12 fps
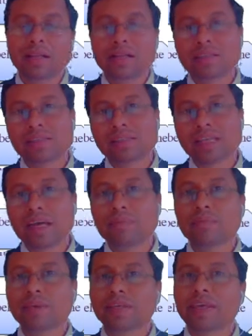same
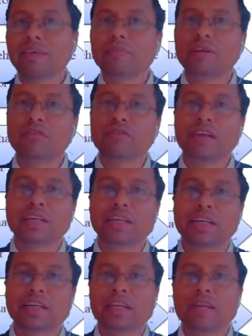can be
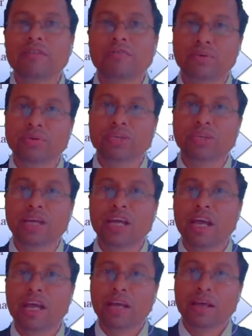reflected in future,
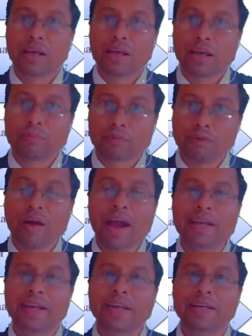
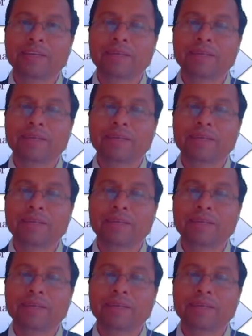provided